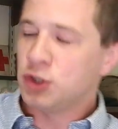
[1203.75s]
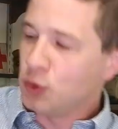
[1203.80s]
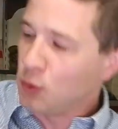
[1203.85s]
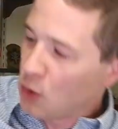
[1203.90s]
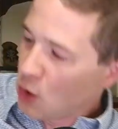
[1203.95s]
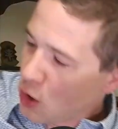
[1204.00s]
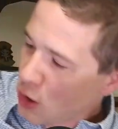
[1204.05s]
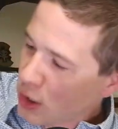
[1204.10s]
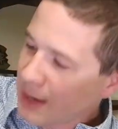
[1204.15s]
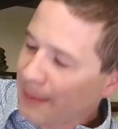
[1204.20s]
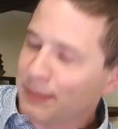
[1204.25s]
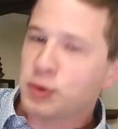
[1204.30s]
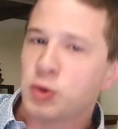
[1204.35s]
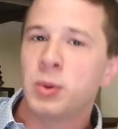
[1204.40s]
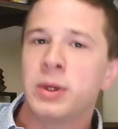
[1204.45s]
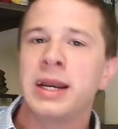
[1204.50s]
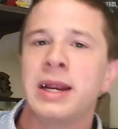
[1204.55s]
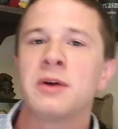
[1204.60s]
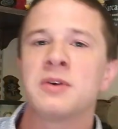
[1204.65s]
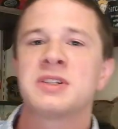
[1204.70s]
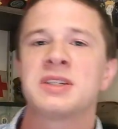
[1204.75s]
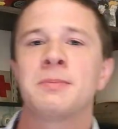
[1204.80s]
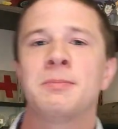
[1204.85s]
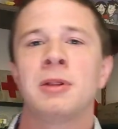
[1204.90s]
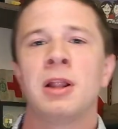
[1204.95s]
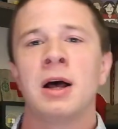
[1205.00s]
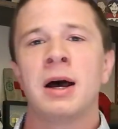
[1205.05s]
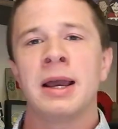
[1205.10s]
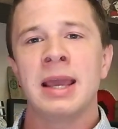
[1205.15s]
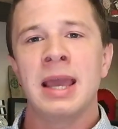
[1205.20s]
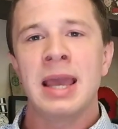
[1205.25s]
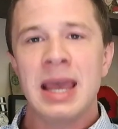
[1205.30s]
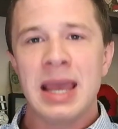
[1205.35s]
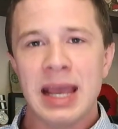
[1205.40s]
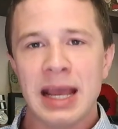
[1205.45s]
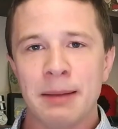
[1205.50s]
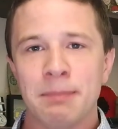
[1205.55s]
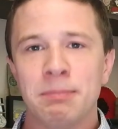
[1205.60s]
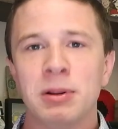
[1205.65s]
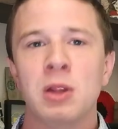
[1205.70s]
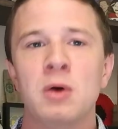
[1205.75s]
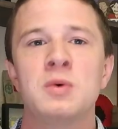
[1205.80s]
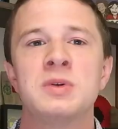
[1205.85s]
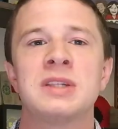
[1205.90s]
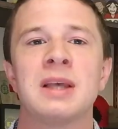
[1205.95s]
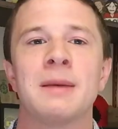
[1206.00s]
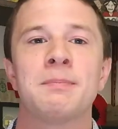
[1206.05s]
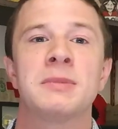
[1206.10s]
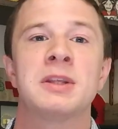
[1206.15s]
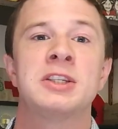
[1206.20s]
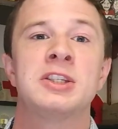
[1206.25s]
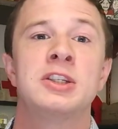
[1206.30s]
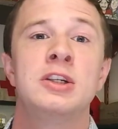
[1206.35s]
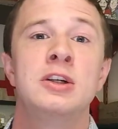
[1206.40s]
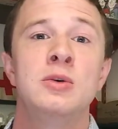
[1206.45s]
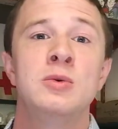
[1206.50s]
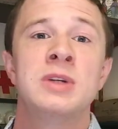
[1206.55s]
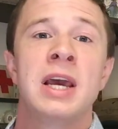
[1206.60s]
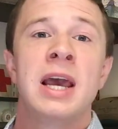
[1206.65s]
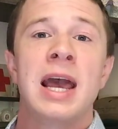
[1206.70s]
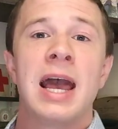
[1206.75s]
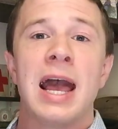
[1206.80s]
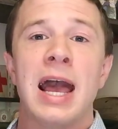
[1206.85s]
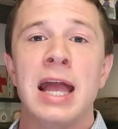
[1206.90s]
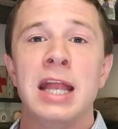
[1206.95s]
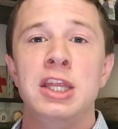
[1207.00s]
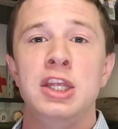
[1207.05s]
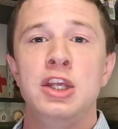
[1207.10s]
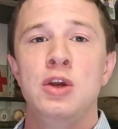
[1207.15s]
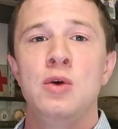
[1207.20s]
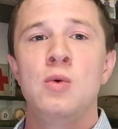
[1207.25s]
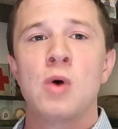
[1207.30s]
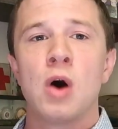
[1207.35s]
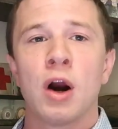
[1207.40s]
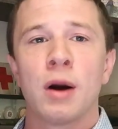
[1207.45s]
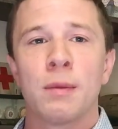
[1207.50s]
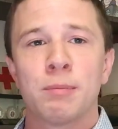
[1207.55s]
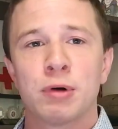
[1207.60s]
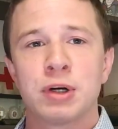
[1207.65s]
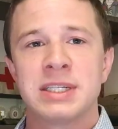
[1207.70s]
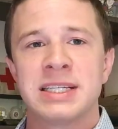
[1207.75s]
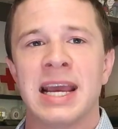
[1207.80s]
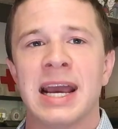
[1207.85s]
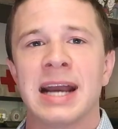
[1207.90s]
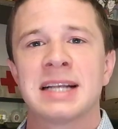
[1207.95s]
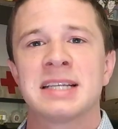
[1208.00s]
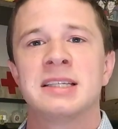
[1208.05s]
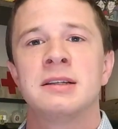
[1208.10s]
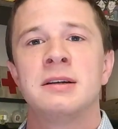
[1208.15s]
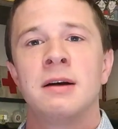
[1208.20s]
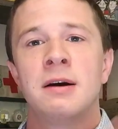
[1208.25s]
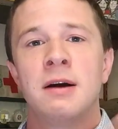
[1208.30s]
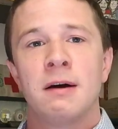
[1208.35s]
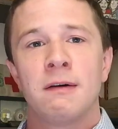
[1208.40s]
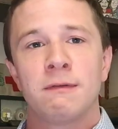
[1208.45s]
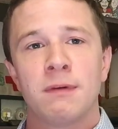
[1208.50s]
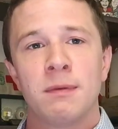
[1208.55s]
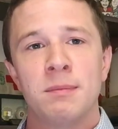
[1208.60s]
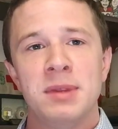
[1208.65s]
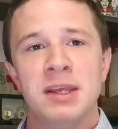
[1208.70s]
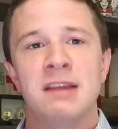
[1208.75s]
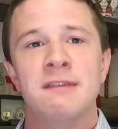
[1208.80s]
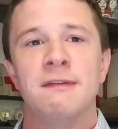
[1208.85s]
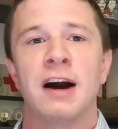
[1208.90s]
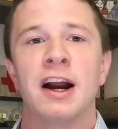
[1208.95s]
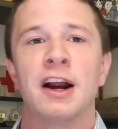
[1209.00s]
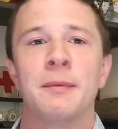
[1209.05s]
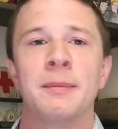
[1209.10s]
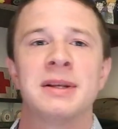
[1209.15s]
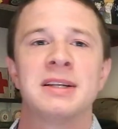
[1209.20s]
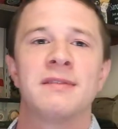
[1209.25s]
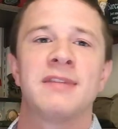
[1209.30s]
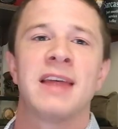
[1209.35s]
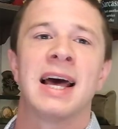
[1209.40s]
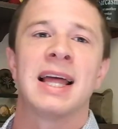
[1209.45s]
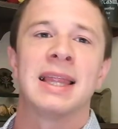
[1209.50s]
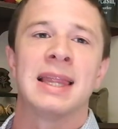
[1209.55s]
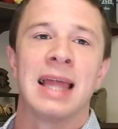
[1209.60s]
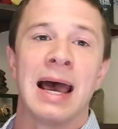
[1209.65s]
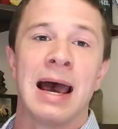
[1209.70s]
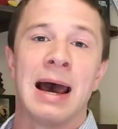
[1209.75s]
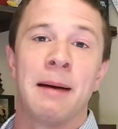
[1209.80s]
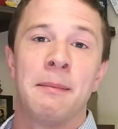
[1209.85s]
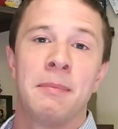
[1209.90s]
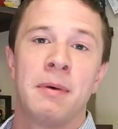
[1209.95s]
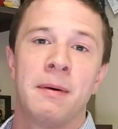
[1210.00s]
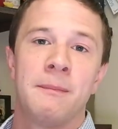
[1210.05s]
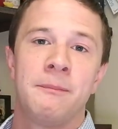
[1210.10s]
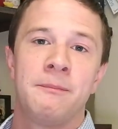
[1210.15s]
You hook up to an air supply, it blows up the suit, and you are protected from the environment of that lab.